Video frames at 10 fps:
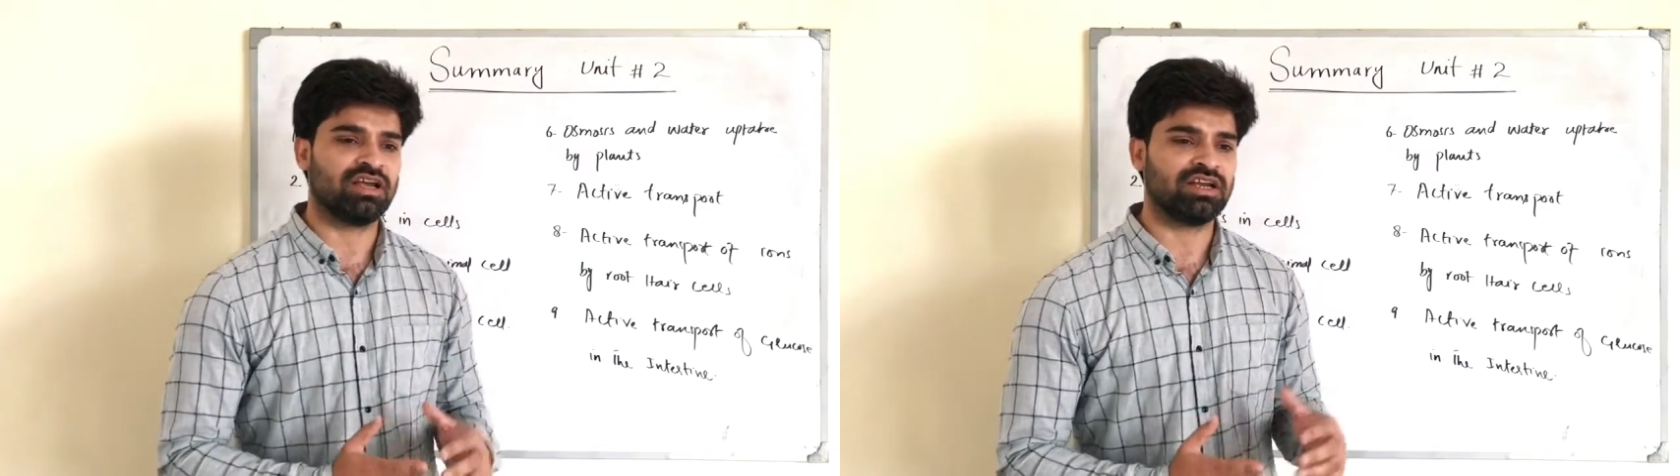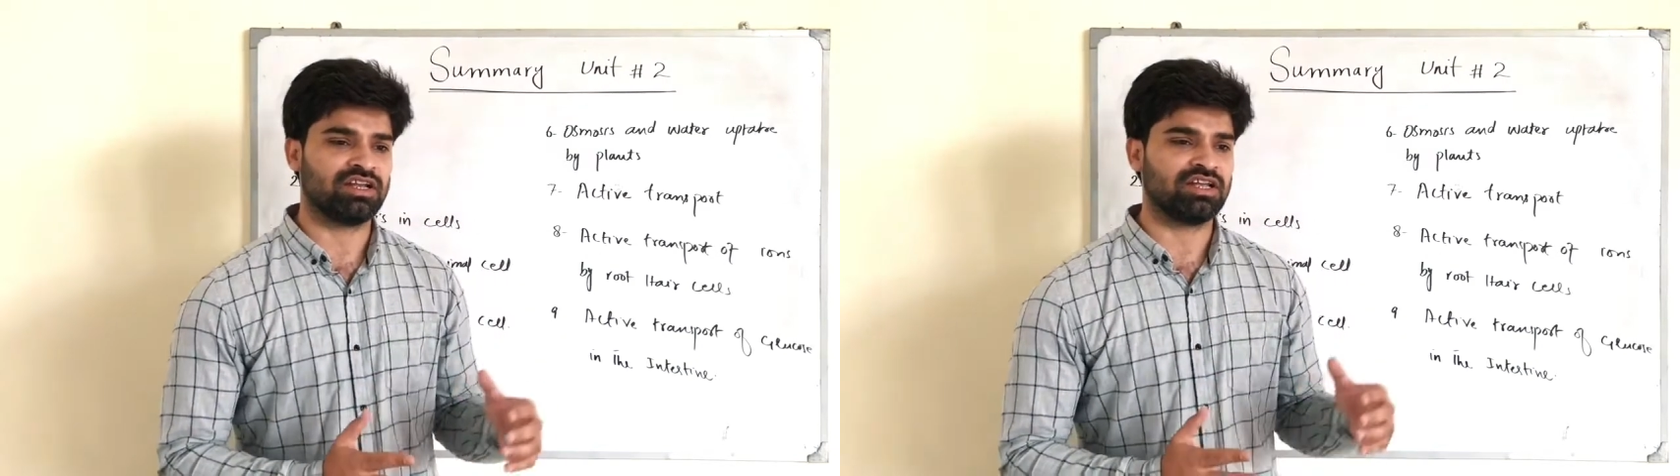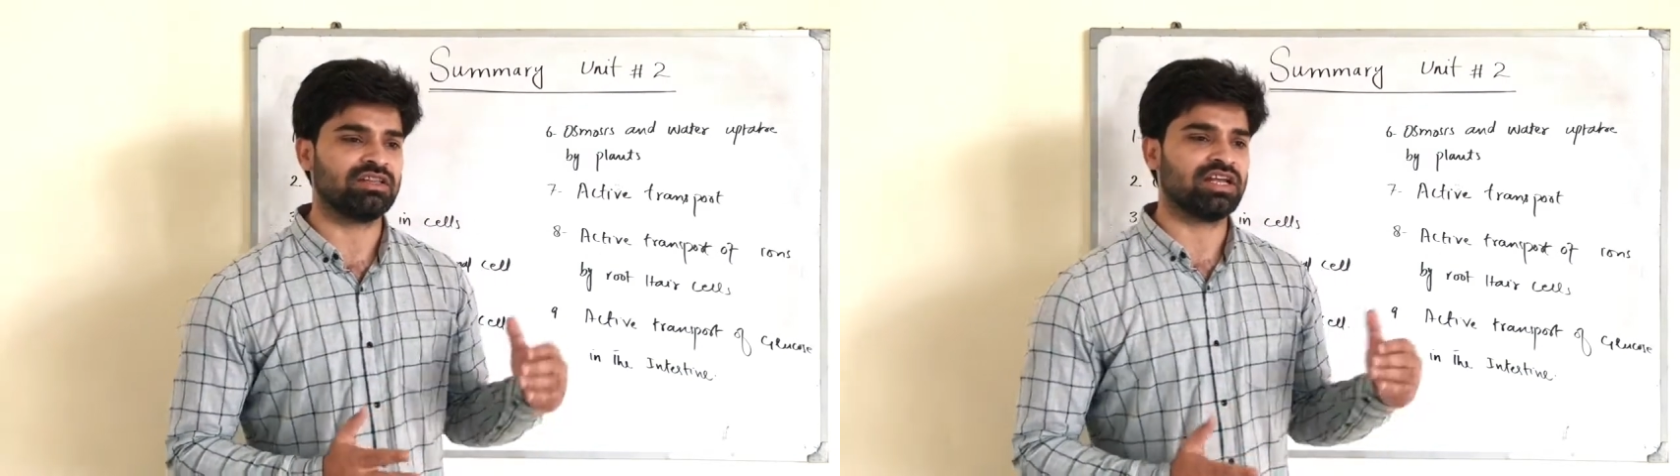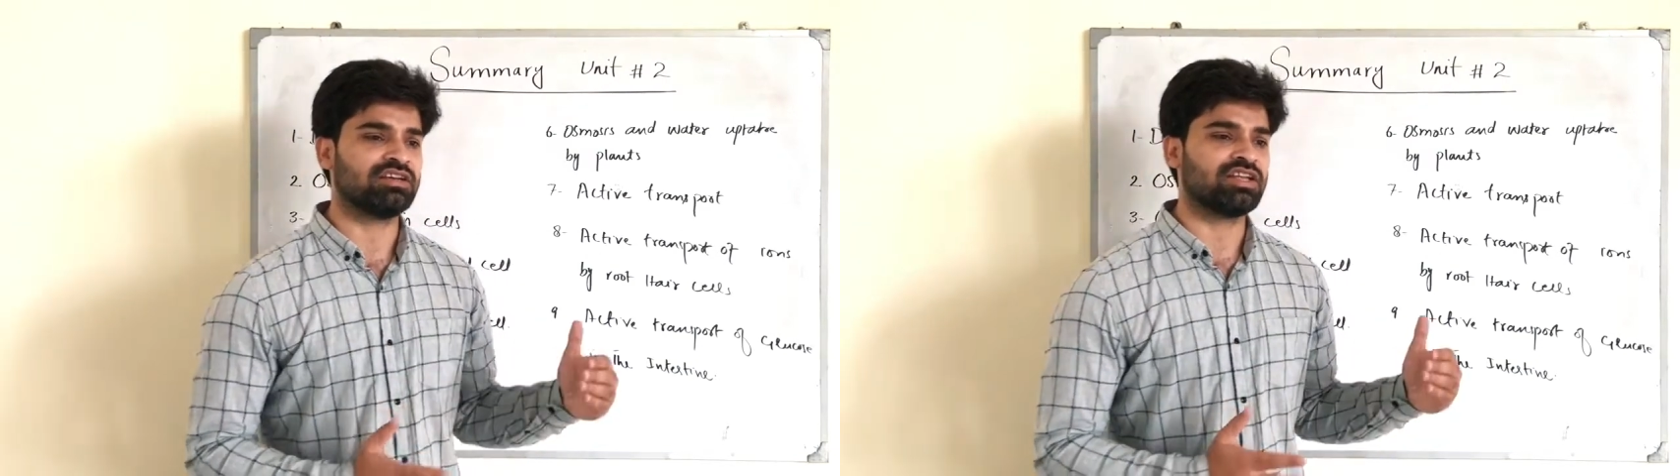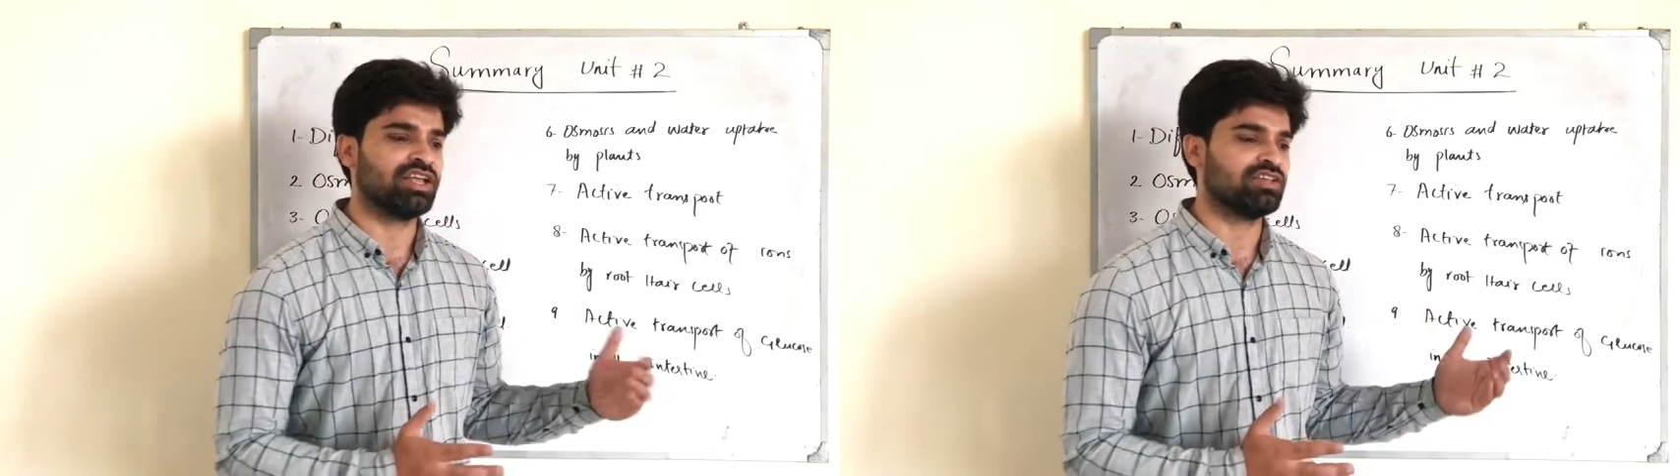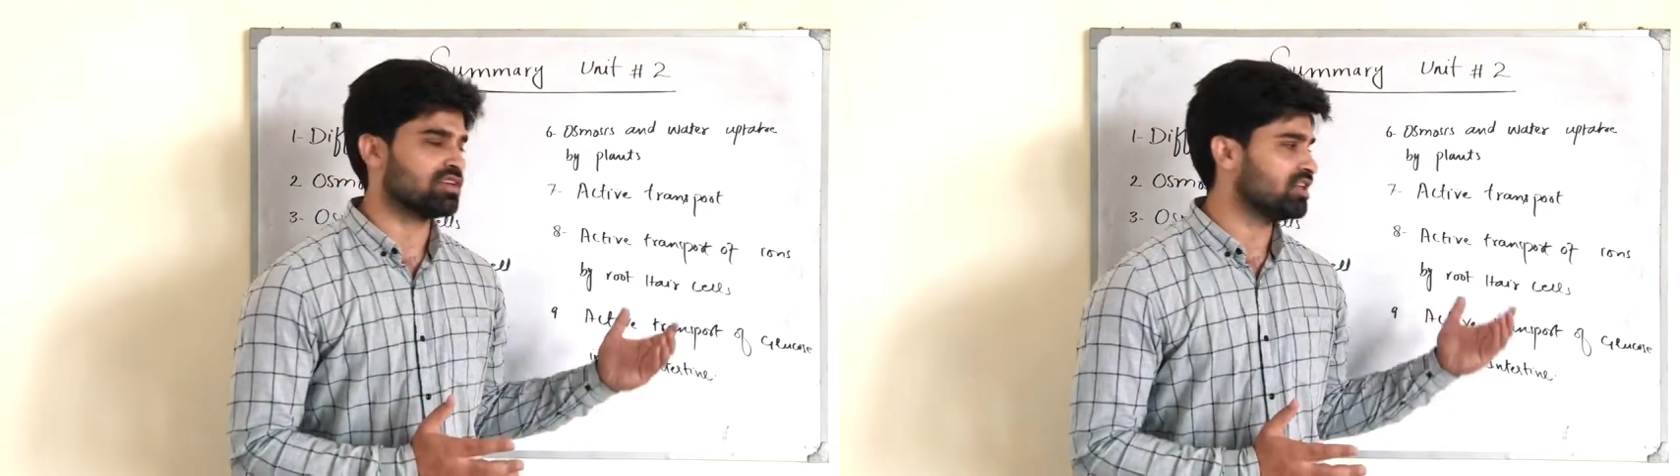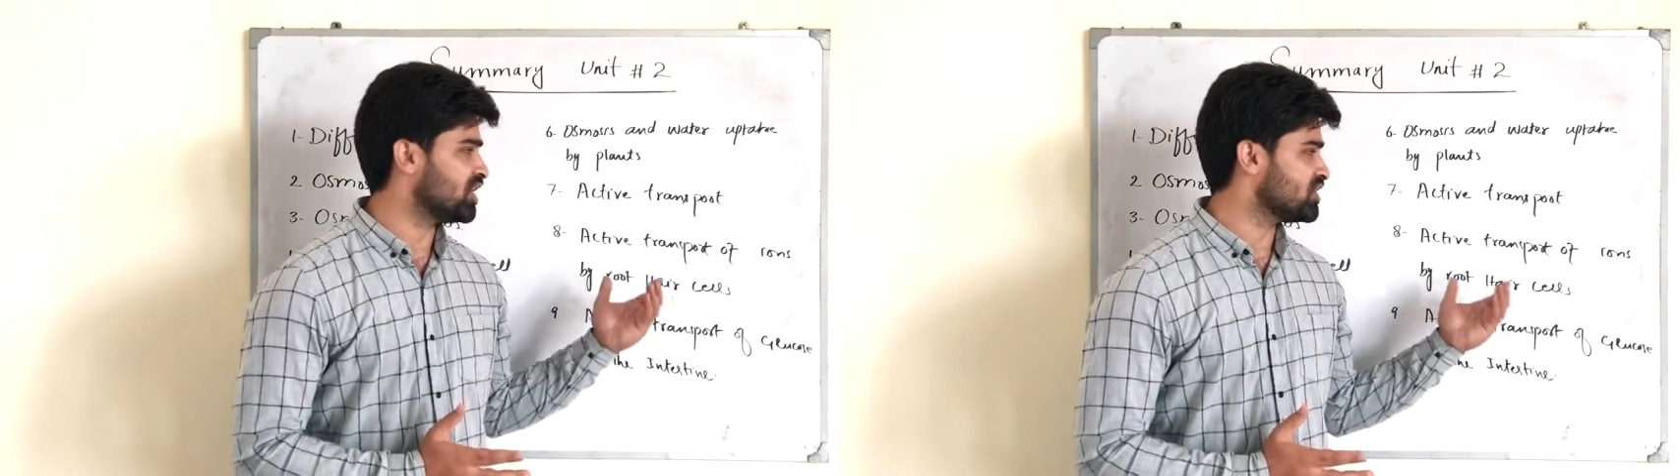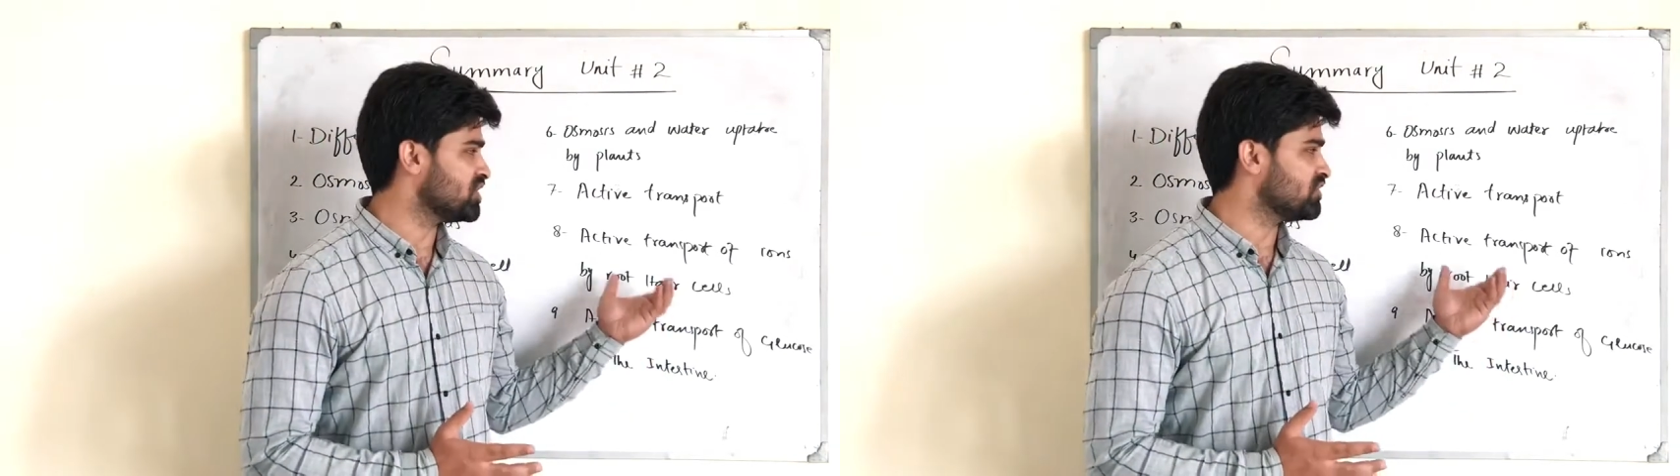and in that case
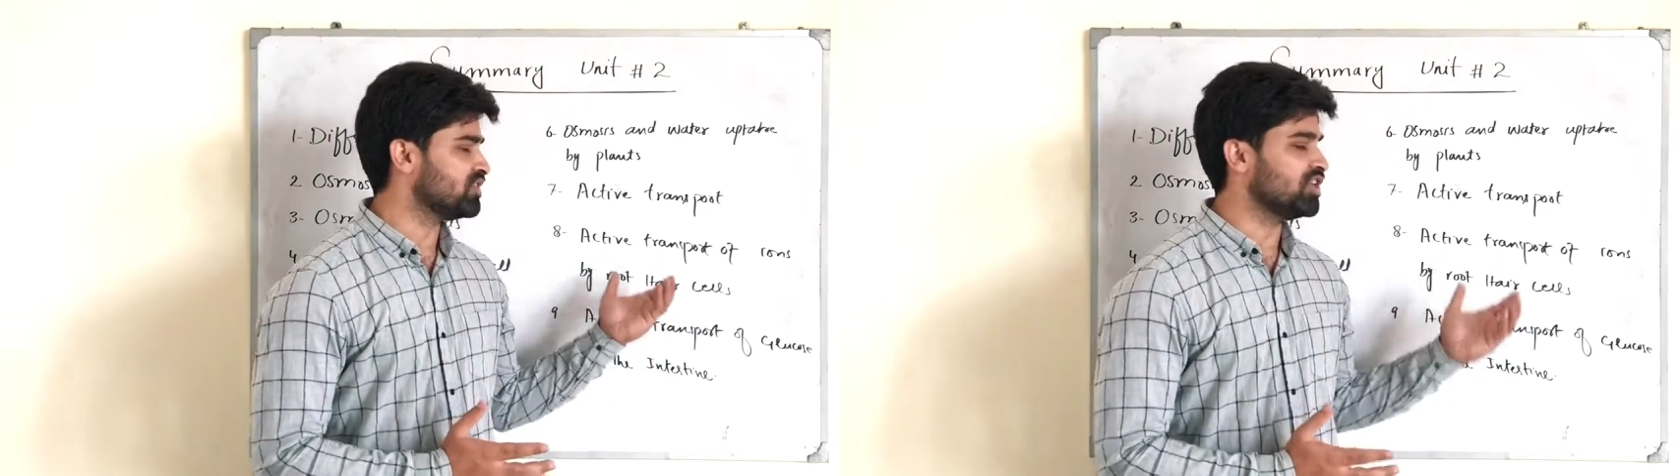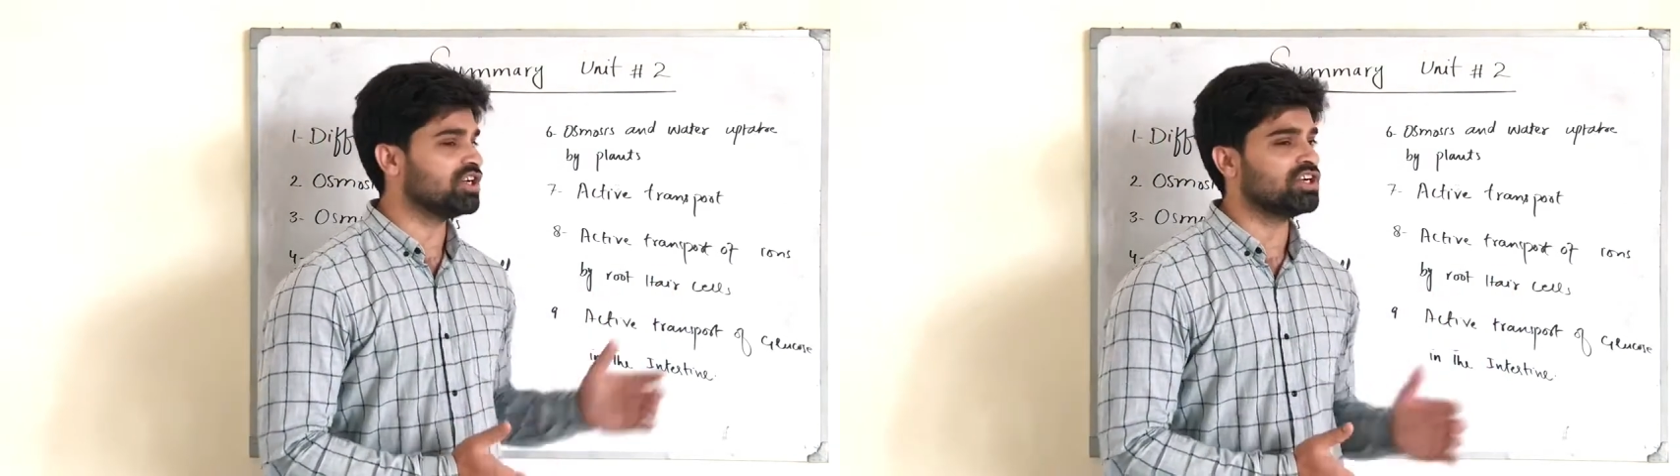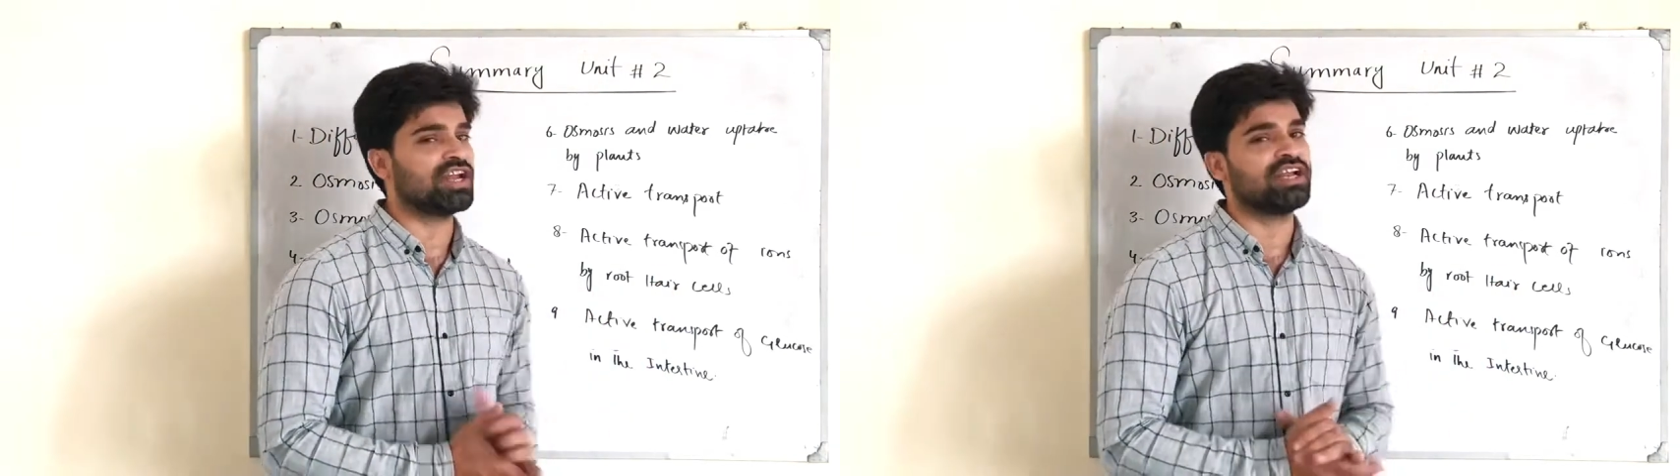energy is needed,